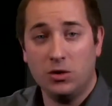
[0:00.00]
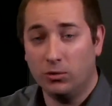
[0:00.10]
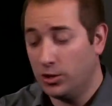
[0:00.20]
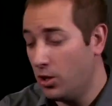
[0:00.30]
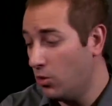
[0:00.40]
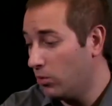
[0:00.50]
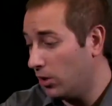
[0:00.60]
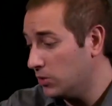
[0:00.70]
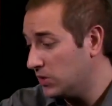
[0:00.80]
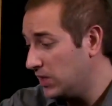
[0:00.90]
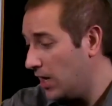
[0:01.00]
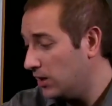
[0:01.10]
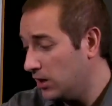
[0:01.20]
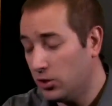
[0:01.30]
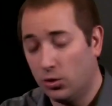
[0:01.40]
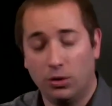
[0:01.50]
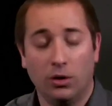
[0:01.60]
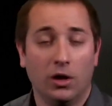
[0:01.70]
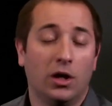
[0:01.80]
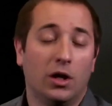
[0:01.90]
You will know where you stand in
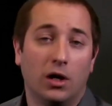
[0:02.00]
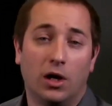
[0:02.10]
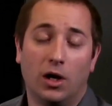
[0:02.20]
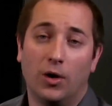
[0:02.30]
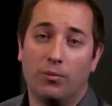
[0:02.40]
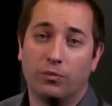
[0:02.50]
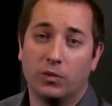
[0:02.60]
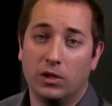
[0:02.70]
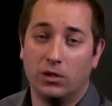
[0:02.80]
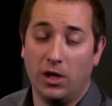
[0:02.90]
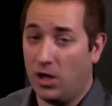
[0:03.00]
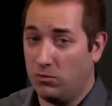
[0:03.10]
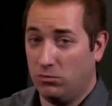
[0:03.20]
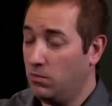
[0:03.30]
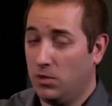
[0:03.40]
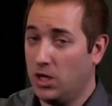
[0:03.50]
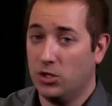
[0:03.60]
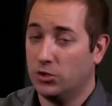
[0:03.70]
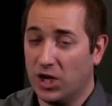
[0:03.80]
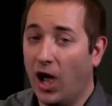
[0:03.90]
your
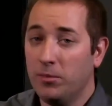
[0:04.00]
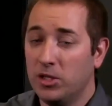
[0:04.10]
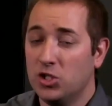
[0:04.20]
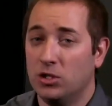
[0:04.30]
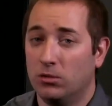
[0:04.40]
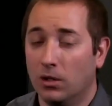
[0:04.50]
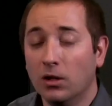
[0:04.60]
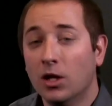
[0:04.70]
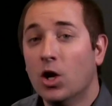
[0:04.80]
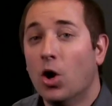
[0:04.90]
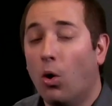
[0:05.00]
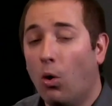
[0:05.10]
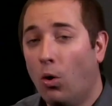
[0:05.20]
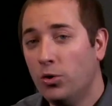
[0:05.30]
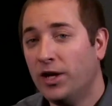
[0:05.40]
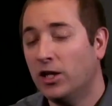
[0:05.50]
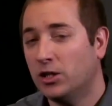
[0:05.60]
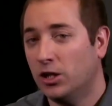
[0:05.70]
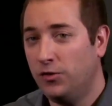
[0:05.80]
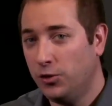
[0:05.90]
in the time in general, or you can
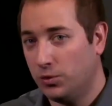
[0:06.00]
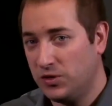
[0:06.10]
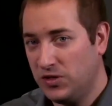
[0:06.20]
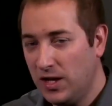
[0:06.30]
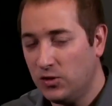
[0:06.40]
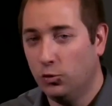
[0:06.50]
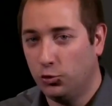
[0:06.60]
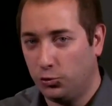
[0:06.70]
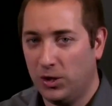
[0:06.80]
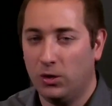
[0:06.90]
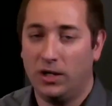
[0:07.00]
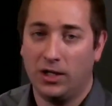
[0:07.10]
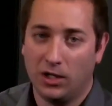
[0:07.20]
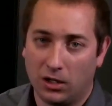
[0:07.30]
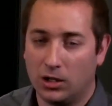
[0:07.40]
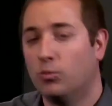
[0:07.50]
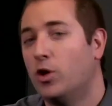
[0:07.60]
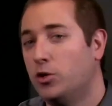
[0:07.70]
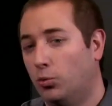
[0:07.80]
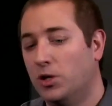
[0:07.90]
configure things to trigger an alarm
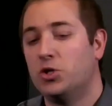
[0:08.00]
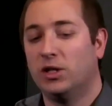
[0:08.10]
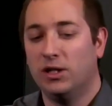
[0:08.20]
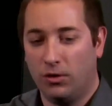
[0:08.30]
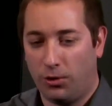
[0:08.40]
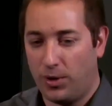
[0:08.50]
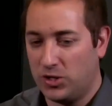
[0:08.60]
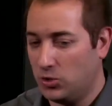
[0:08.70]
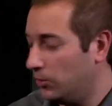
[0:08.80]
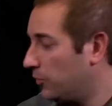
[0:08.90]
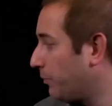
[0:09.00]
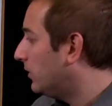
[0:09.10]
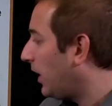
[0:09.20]
when you reach a given threshold.